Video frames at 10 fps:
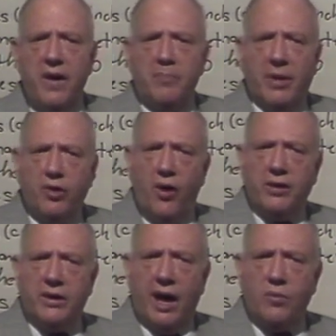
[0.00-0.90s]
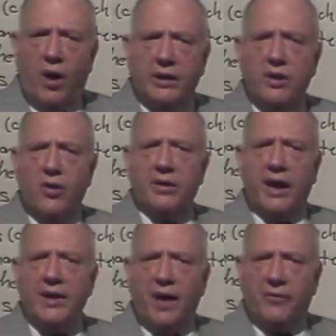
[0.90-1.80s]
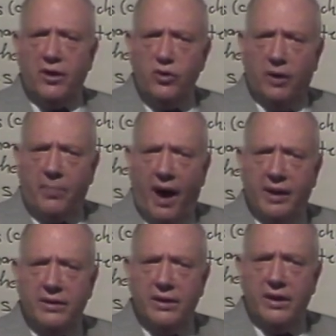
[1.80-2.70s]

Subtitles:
But it's going to take what? It's going to take an effort on your part.